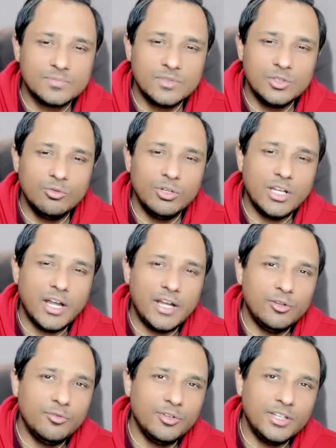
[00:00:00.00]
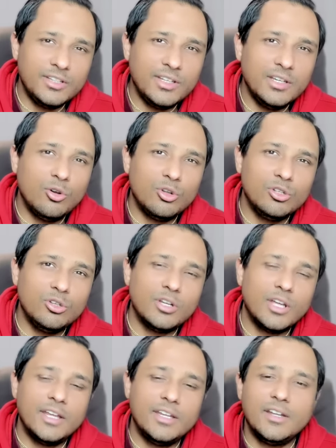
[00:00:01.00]
you will kind of rethink on your
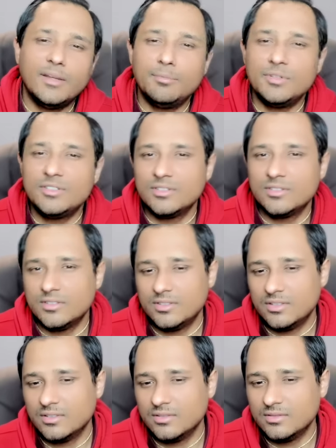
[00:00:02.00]
career ambitions